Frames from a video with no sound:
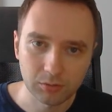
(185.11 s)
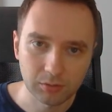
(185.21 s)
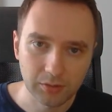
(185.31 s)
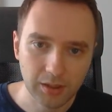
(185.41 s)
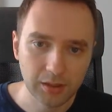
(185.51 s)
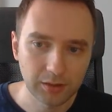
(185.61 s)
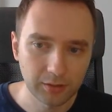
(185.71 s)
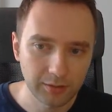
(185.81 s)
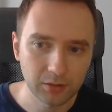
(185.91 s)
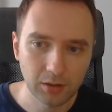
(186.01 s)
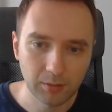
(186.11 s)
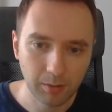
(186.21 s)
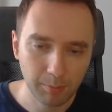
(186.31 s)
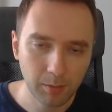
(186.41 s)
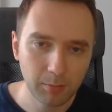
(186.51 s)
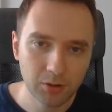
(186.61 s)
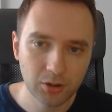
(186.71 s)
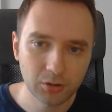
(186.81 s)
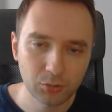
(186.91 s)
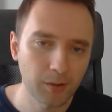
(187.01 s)
really literally by
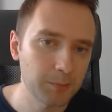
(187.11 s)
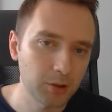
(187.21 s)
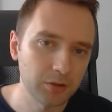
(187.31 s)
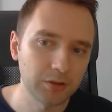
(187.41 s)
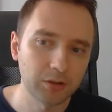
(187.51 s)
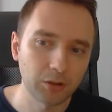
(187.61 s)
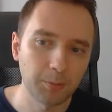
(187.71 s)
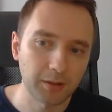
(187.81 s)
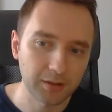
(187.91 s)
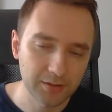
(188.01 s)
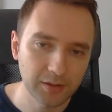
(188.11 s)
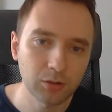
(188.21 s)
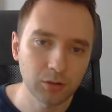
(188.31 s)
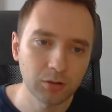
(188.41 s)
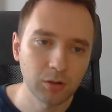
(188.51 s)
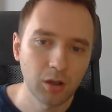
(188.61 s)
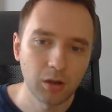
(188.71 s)
publishing to MQTT topic 0,